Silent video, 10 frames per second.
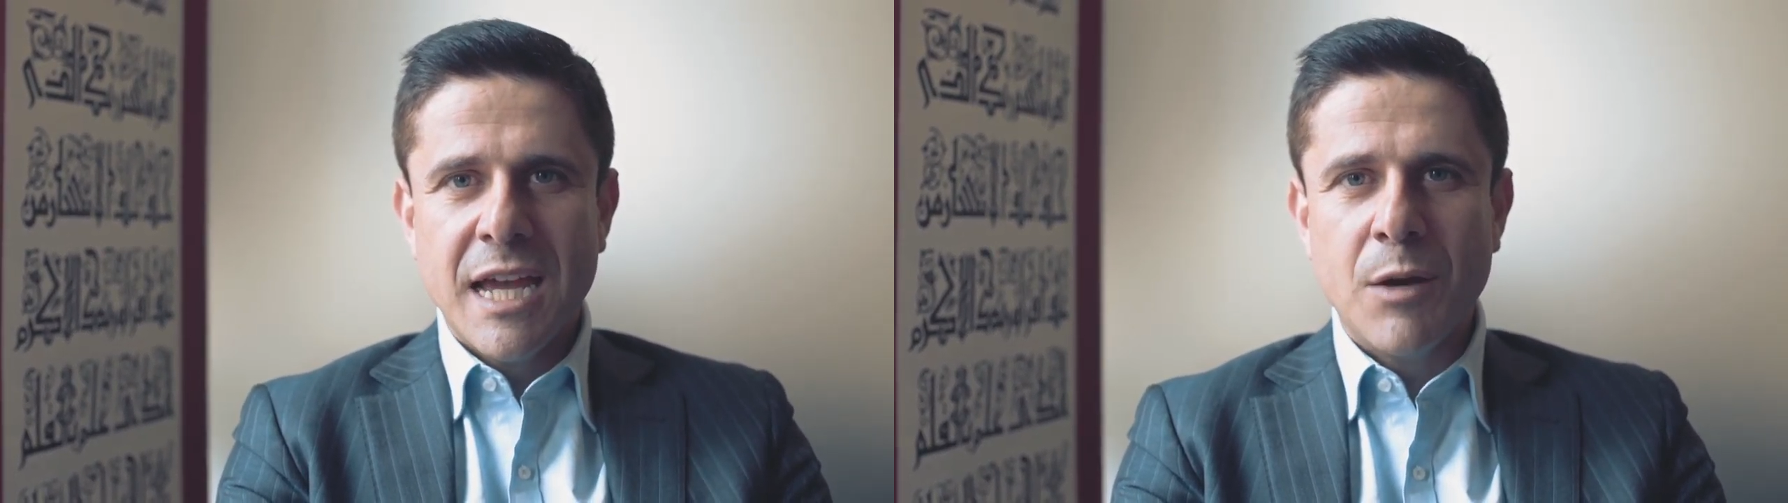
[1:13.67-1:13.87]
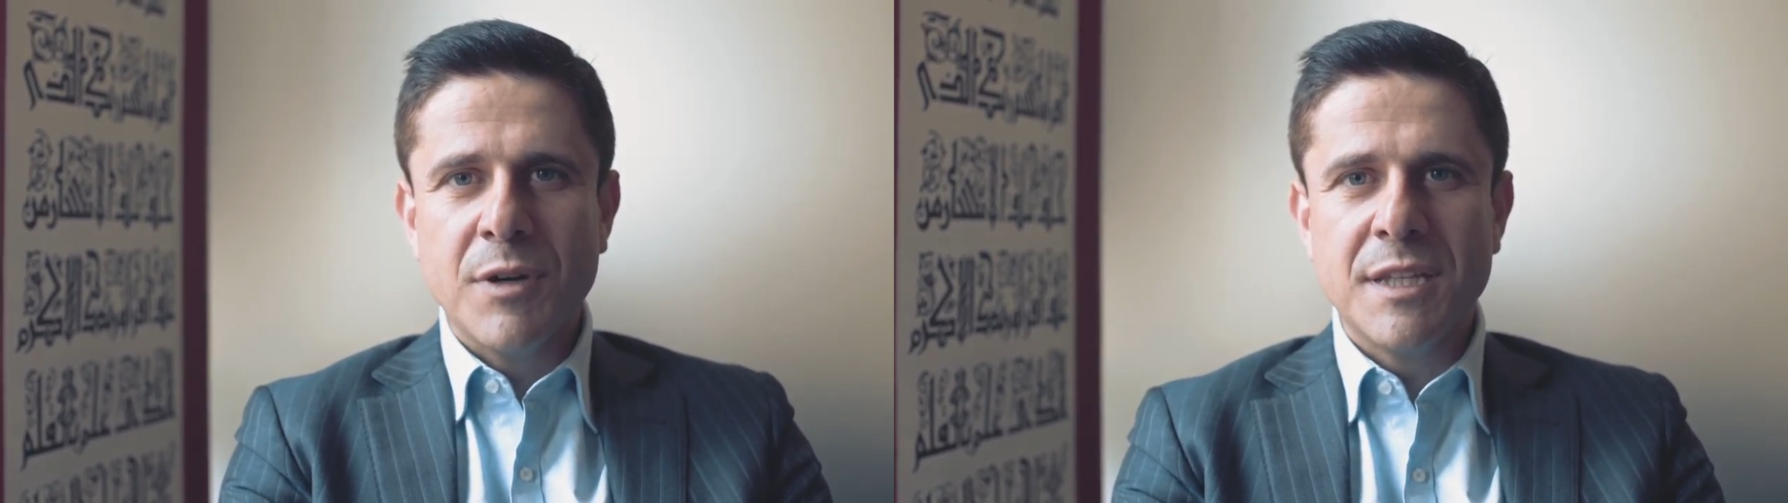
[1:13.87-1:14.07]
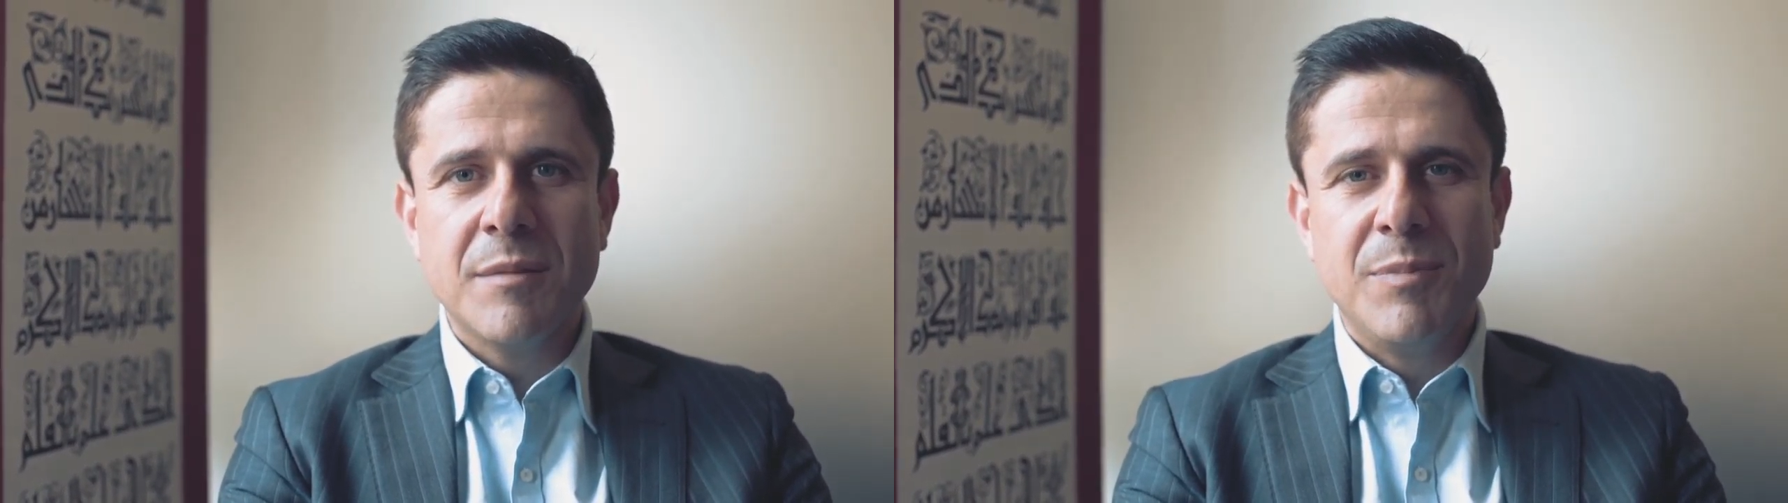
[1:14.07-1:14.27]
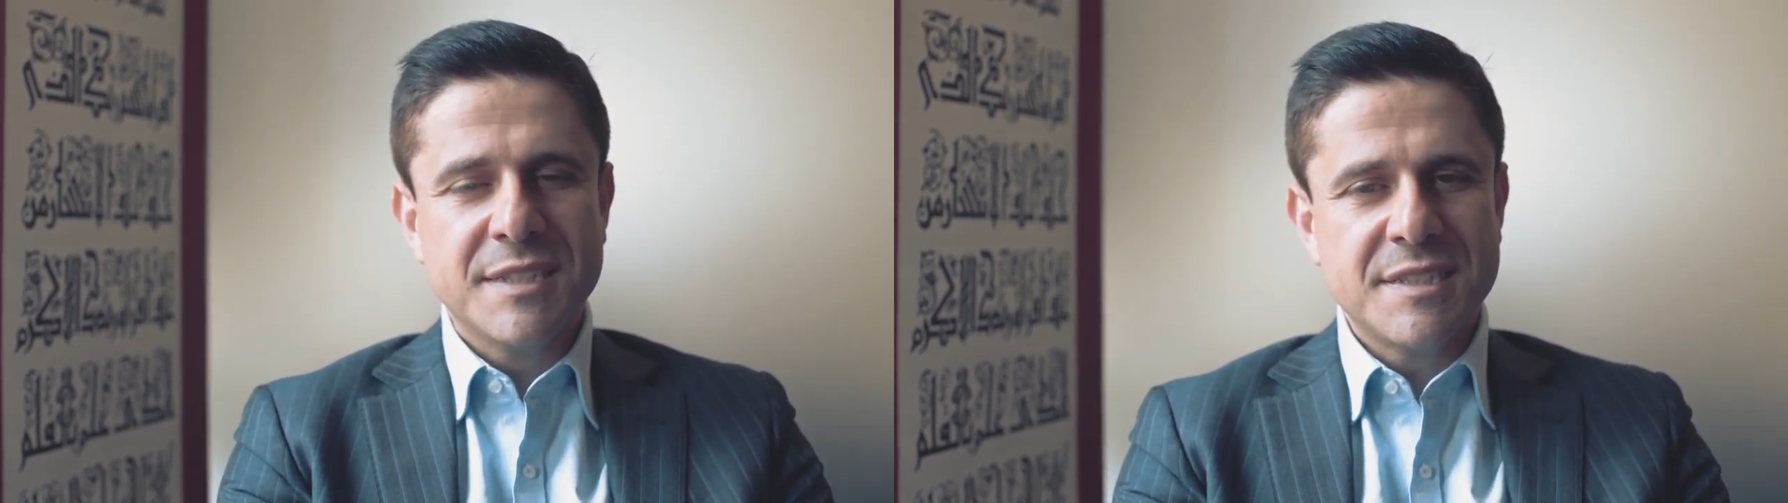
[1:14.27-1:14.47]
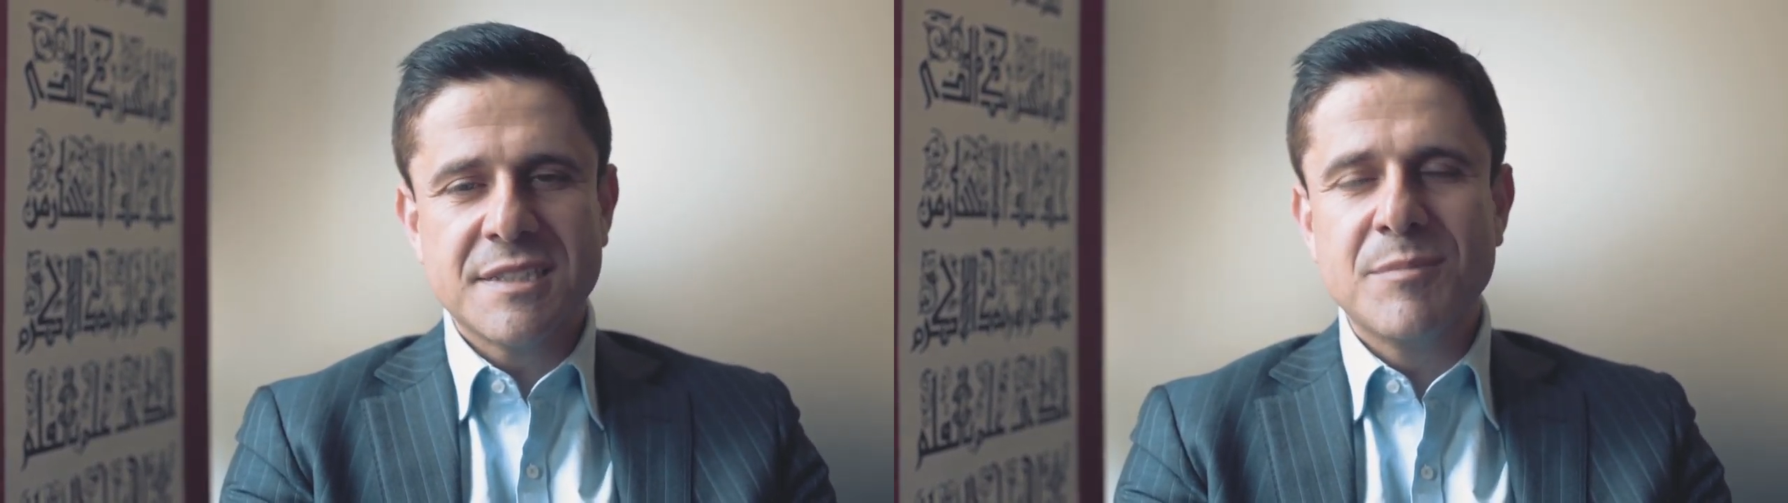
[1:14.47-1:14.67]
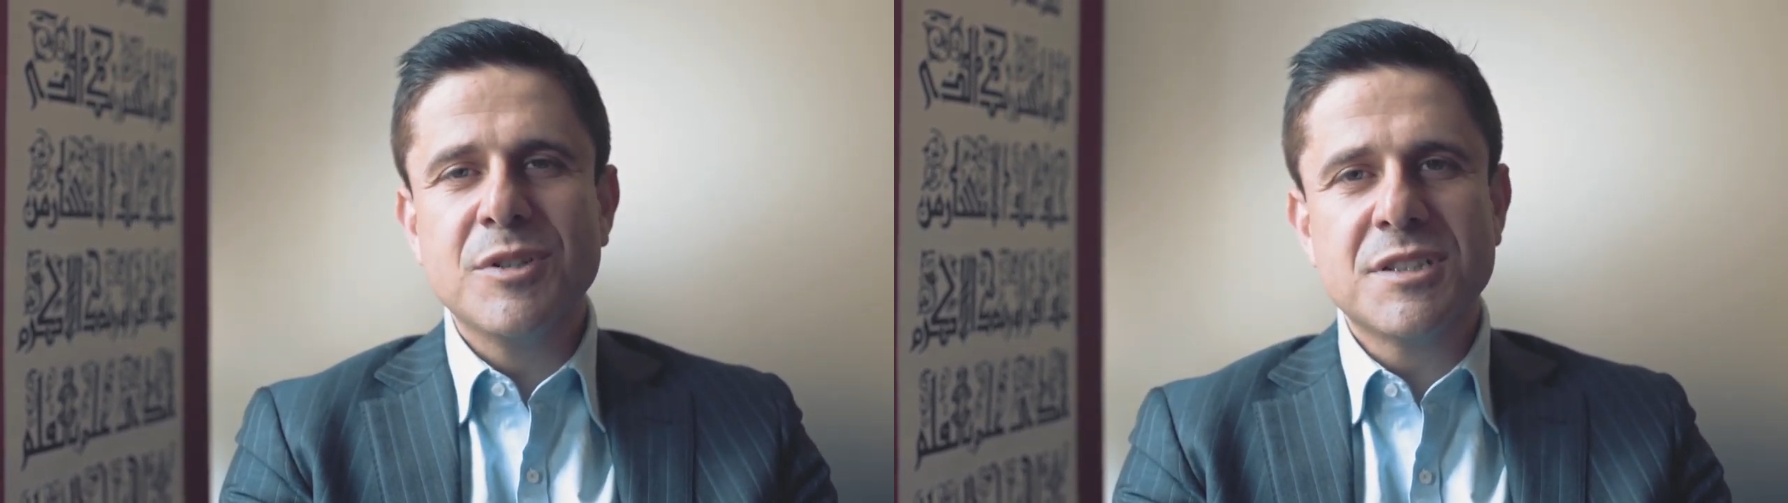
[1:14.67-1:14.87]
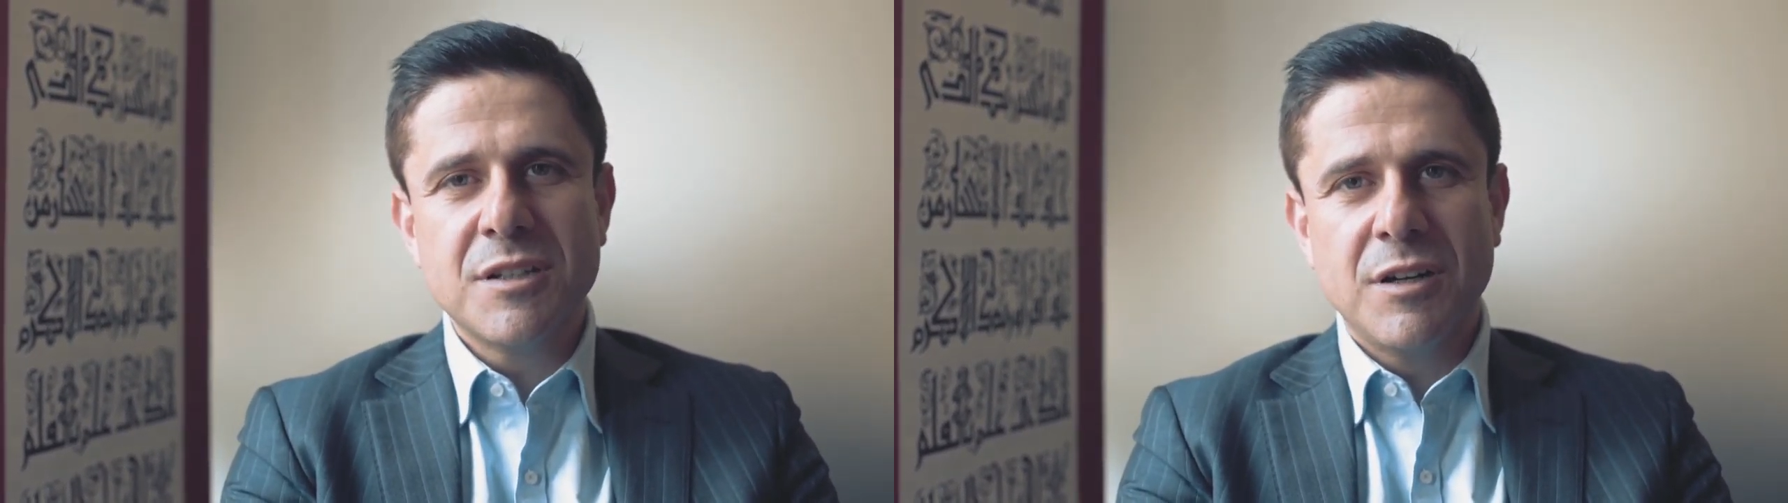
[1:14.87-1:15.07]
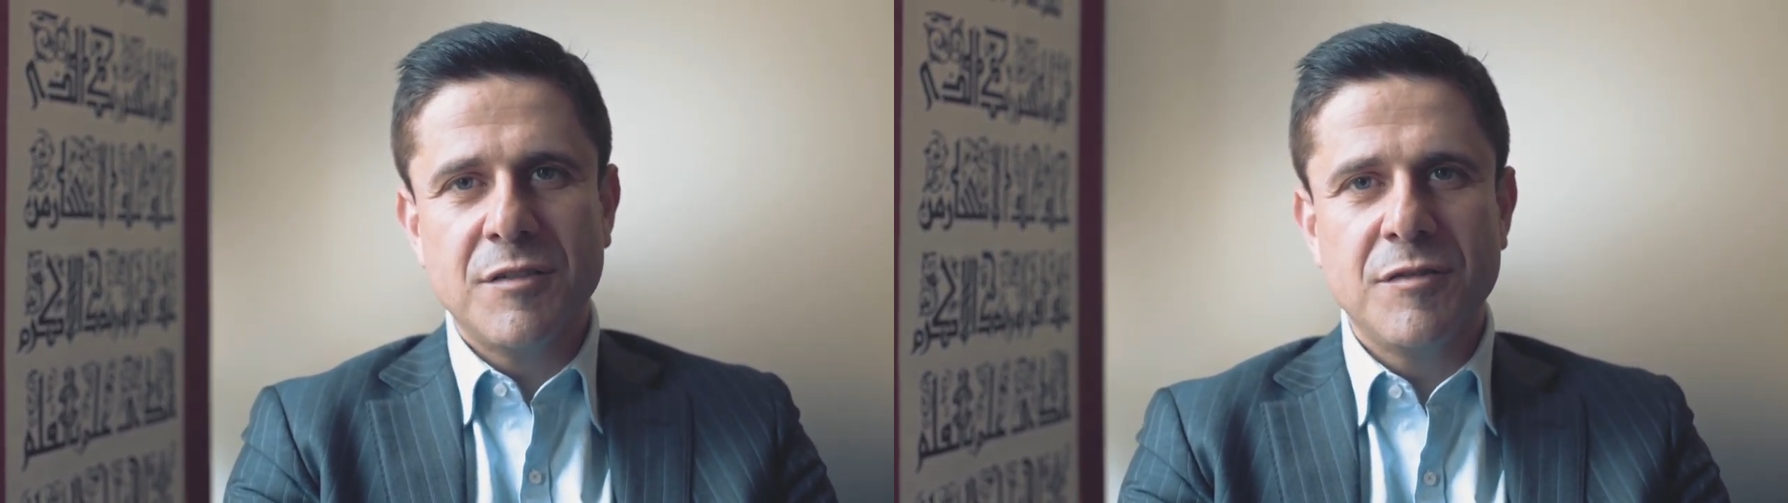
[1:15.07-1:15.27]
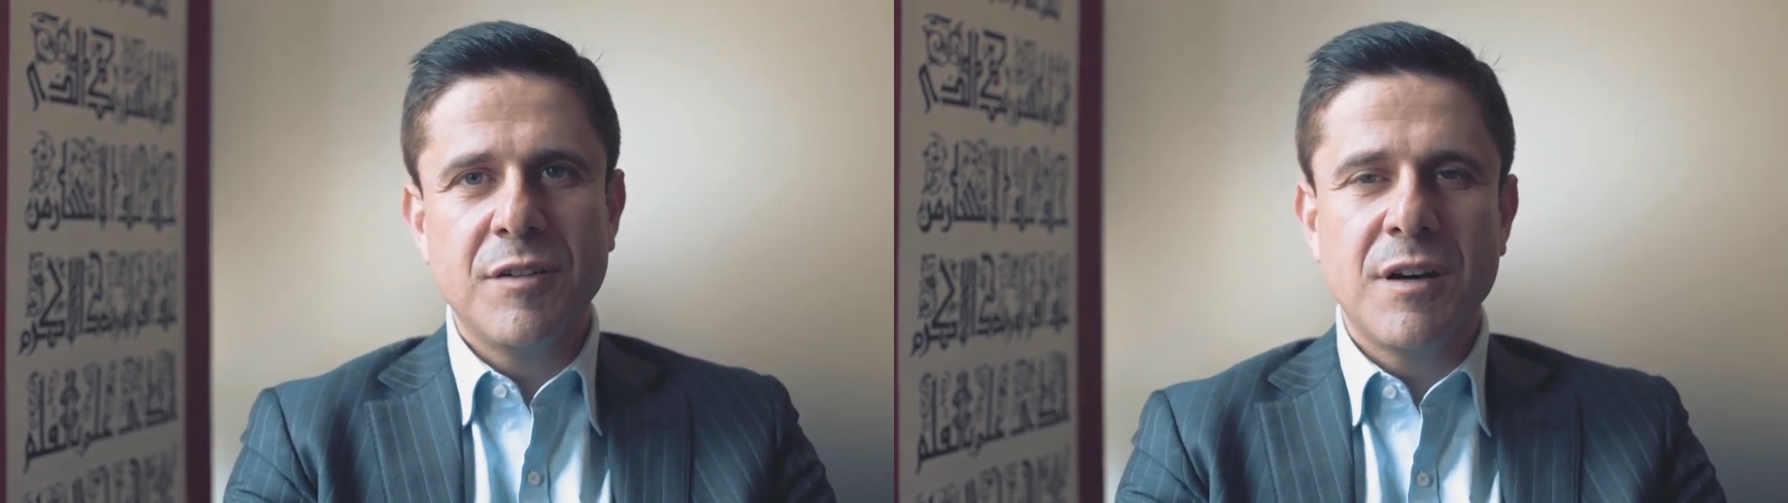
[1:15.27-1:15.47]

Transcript: and where the blessings and mercy of